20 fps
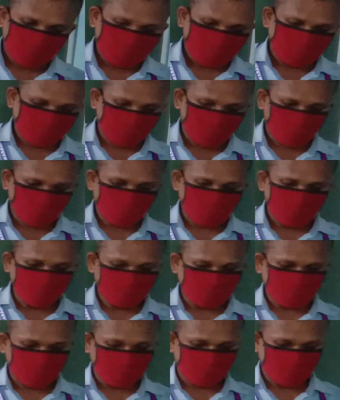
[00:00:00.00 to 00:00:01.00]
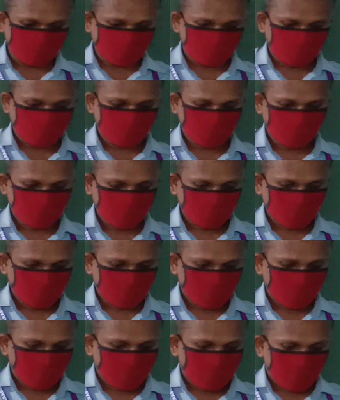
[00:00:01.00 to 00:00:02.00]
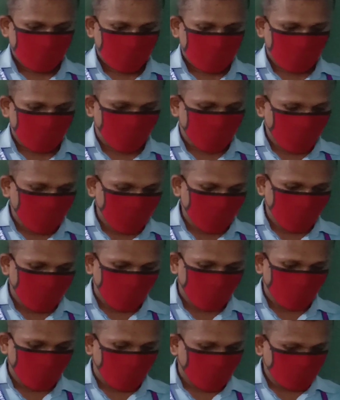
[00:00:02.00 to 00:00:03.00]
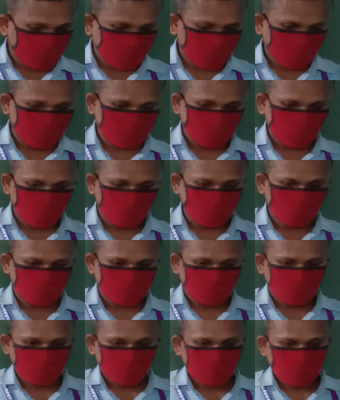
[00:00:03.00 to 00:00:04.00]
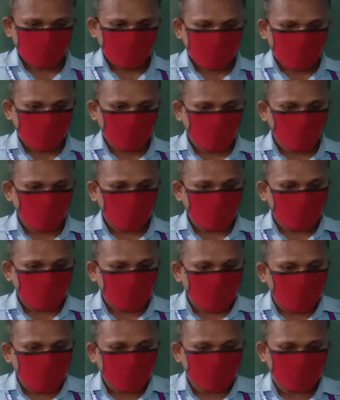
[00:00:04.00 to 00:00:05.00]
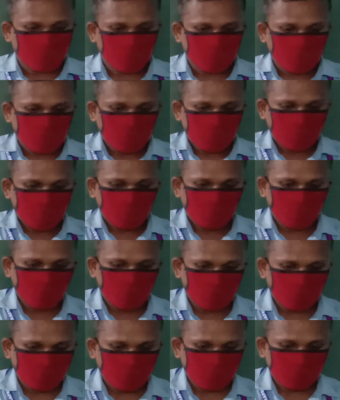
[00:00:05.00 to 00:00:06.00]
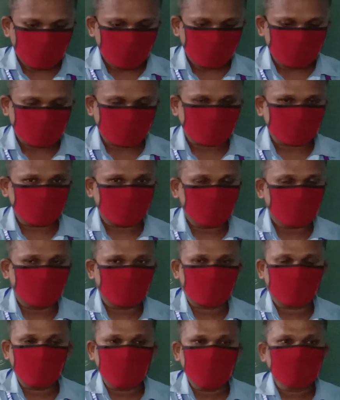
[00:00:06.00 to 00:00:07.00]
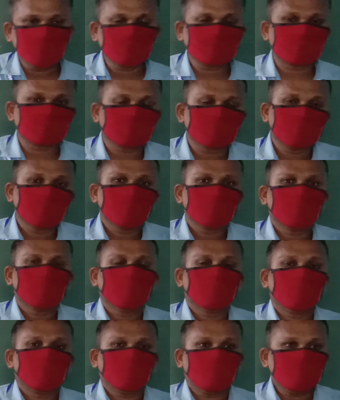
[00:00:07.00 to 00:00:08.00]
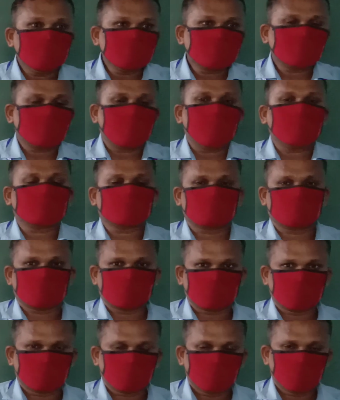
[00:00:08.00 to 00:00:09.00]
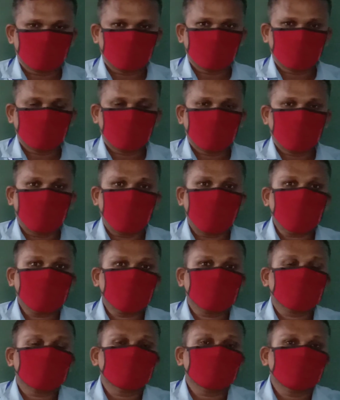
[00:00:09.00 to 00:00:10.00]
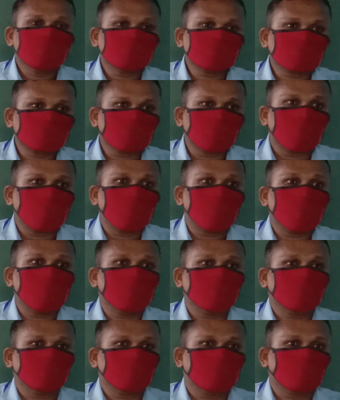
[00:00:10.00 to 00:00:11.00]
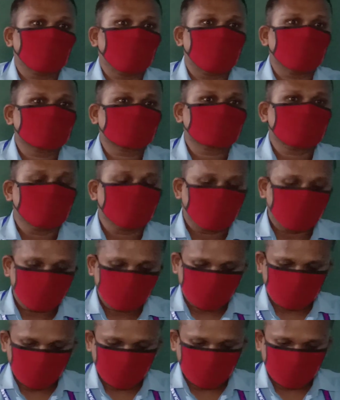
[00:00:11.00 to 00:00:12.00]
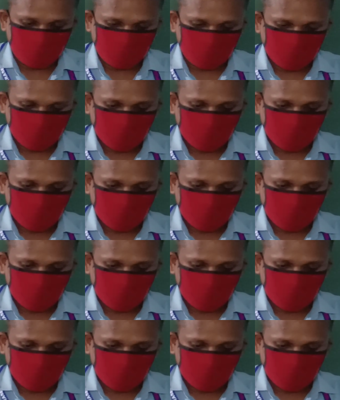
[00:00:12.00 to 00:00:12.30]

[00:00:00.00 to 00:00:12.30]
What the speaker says: said to his sons, "A plague of locusts would have left more than this." It means the insects had destroyed the crops completely.